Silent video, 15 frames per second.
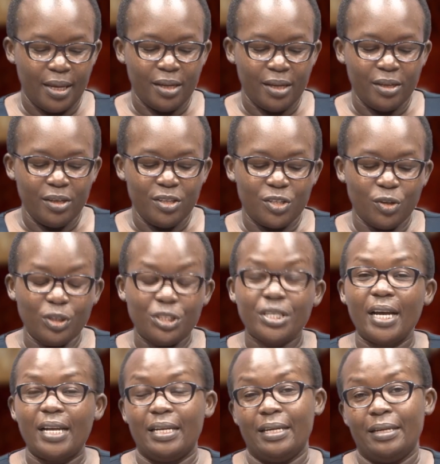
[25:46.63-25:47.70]

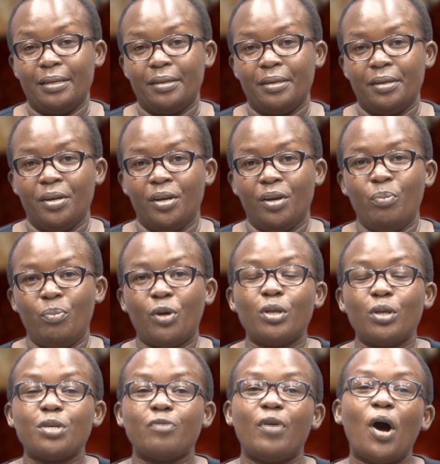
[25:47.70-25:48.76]
Socially, because
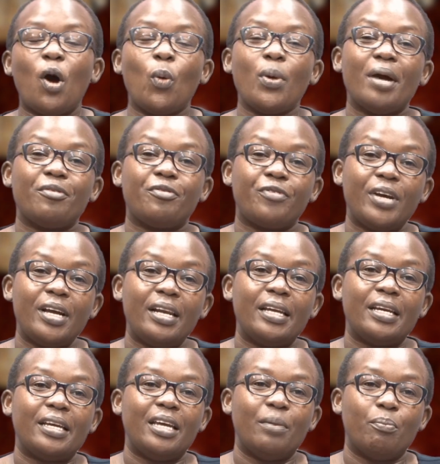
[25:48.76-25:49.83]
of how we are
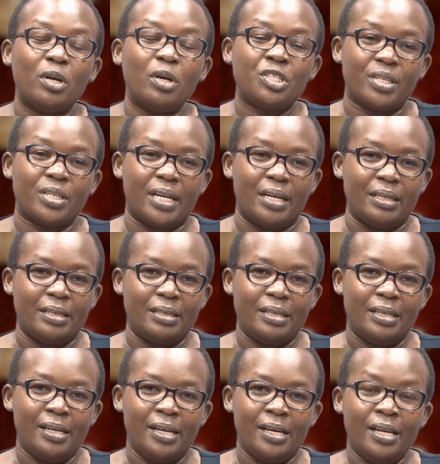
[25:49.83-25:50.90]
feeling emotionally,
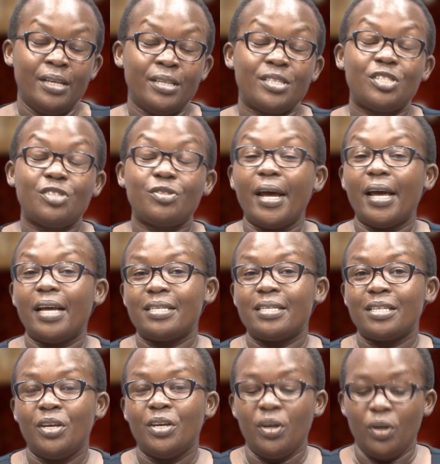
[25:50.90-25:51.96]
stress
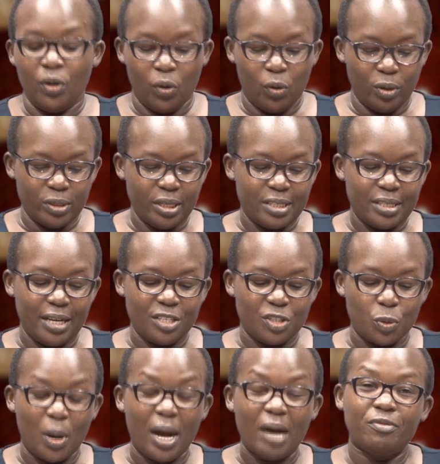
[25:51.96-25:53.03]
causes us to
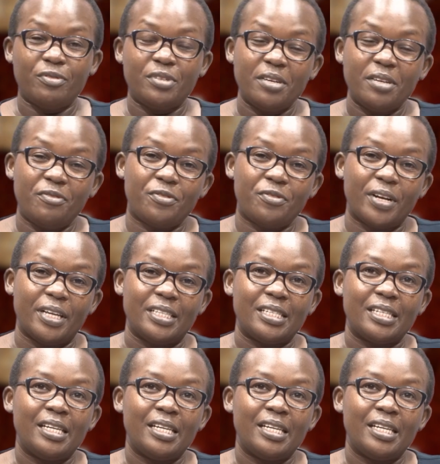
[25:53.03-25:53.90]
have different